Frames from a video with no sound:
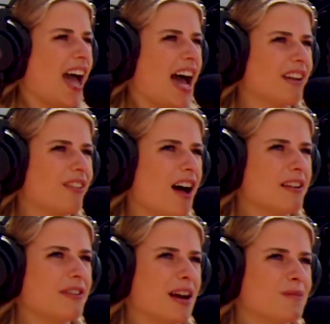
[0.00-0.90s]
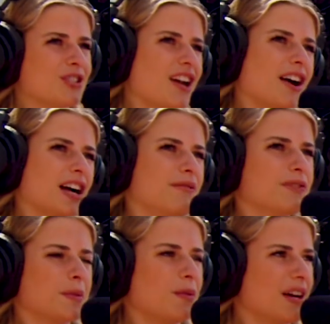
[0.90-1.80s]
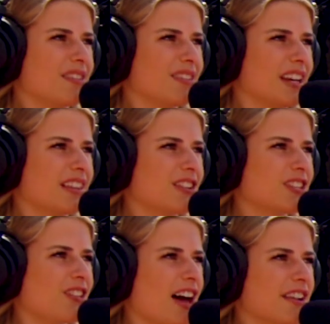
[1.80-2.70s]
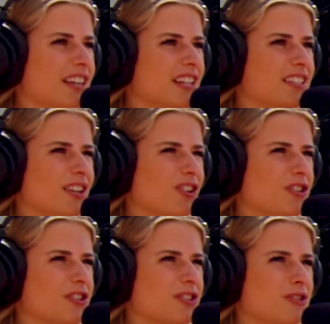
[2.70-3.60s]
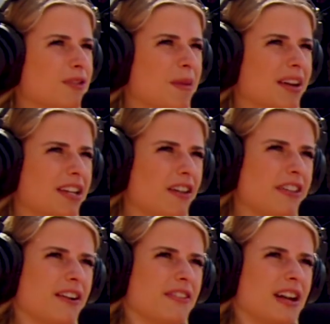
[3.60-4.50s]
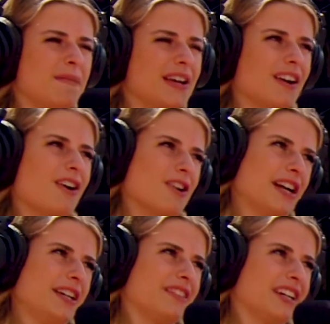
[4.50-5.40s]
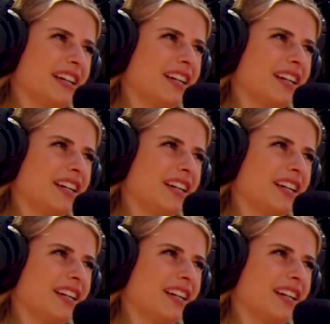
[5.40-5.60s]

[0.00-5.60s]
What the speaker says: And a lot of it I'm just not comfortable with. Like, there's a lot of things that girls will do for money on there that I'm like, all right, like,